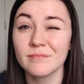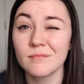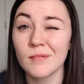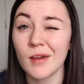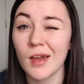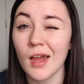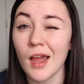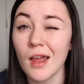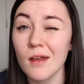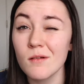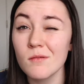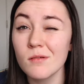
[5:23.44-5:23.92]

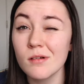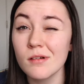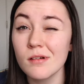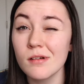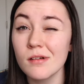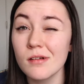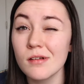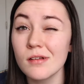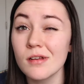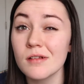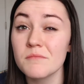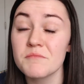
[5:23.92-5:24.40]
I
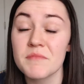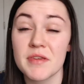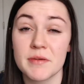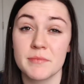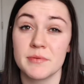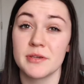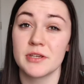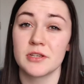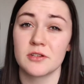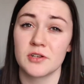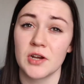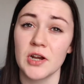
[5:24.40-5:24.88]
would
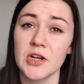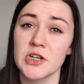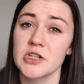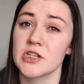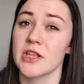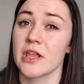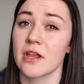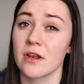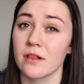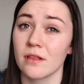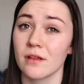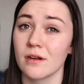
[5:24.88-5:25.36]
maybe stretch
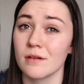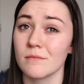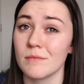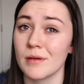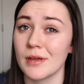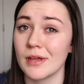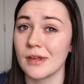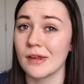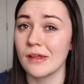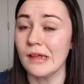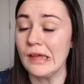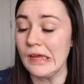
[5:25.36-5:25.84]
that a little
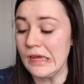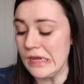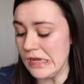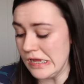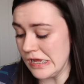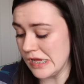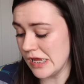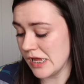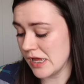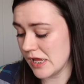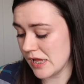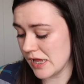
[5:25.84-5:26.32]
bit
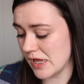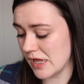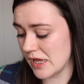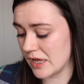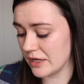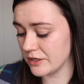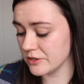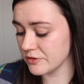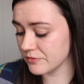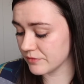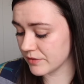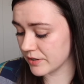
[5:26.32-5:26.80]

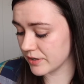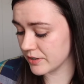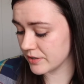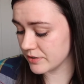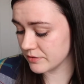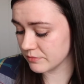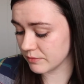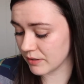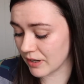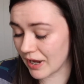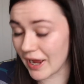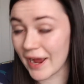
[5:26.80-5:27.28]
as far
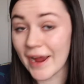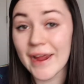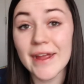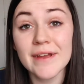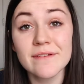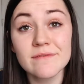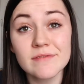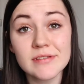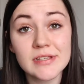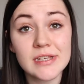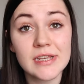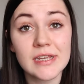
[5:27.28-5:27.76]
as what I
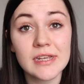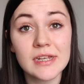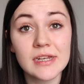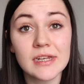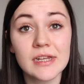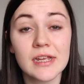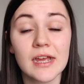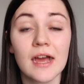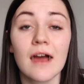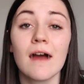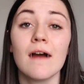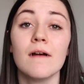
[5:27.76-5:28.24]
have
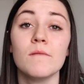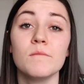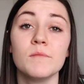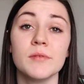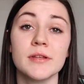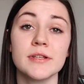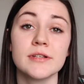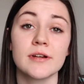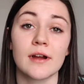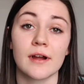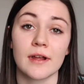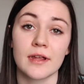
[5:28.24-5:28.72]
seen um,
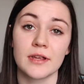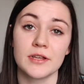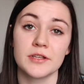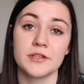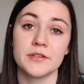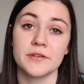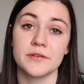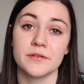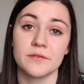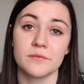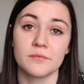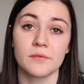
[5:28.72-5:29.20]
in talking
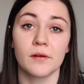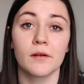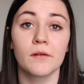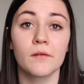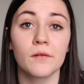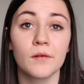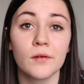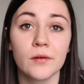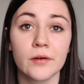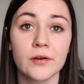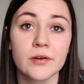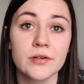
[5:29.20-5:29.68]
to
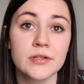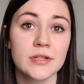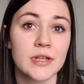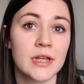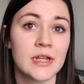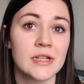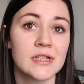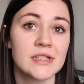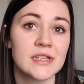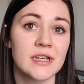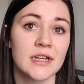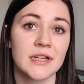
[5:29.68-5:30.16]
recruiters
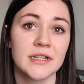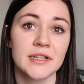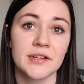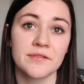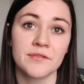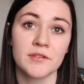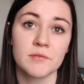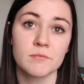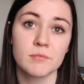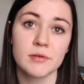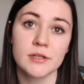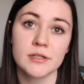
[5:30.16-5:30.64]
and seeing
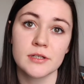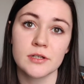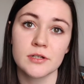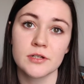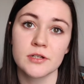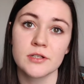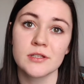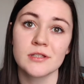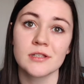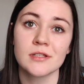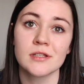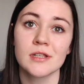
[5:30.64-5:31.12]
different
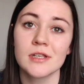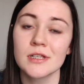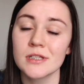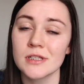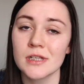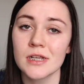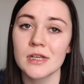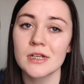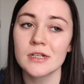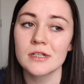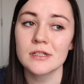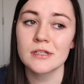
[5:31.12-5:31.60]
positions and
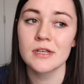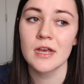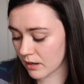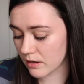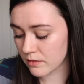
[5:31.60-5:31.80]
listings.